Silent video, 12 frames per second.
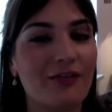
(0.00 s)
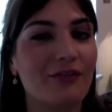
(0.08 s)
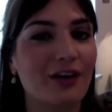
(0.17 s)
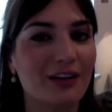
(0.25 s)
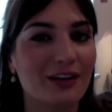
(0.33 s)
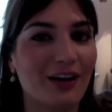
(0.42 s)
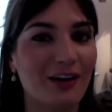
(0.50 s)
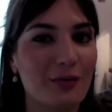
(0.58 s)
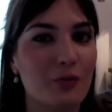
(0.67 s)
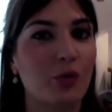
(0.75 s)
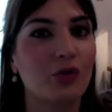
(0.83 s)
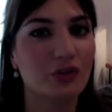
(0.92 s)
find that
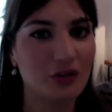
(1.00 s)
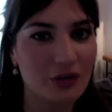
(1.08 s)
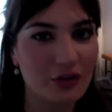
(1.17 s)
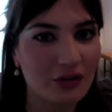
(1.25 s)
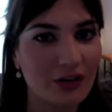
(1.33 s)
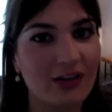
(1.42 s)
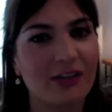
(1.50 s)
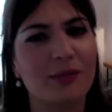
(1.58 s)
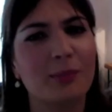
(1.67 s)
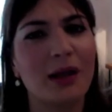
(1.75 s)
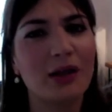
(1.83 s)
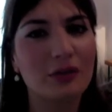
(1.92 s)
I want to use it. It
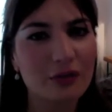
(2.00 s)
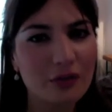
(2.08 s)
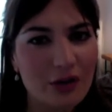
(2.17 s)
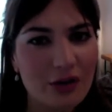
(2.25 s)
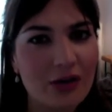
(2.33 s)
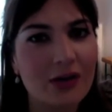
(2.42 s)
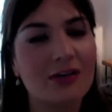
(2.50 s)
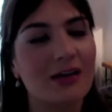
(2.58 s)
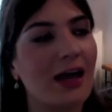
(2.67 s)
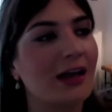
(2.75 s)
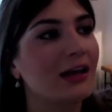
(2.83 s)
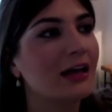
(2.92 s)
smells good,
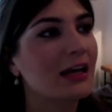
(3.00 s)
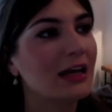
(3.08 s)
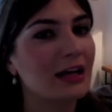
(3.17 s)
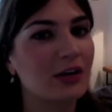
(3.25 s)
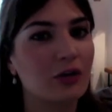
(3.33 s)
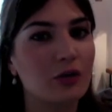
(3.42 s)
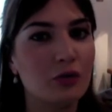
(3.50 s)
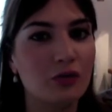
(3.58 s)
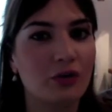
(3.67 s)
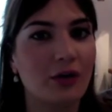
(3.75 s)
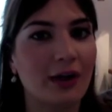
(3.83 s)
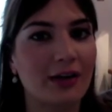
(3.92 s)
and it
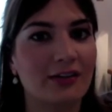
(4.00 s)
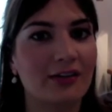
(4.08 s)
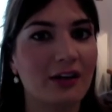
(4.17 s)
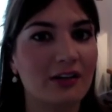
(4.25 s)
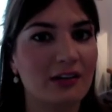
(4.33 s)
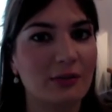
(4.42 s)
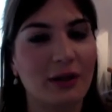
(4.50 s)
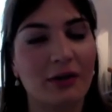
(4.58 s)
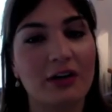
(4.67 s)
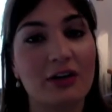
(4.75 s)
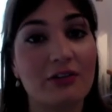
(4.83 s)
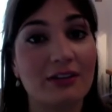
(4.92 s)
cocoons your hands nicely
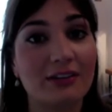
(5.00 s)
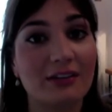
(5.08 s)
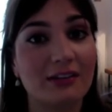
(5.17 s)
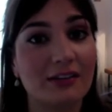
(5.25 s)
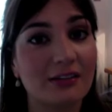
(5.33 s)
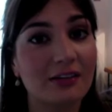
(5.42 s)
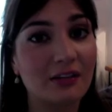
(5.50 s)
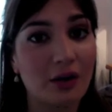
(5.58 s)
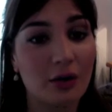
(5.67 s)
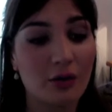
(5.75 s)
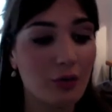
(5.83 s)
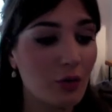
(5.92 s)
without any greasiness.
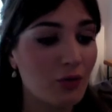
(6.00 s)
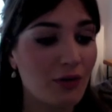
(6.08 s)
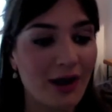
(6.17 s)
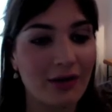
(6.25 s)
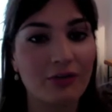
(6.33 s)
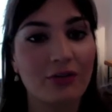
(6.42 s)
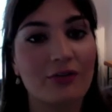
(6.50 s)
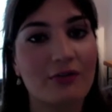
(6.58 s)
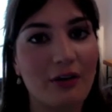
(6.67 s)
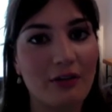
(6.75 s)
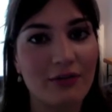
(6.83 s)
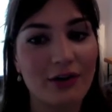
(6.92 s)
So all round,
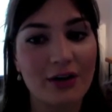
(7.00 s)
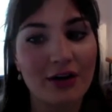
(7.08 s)
very, very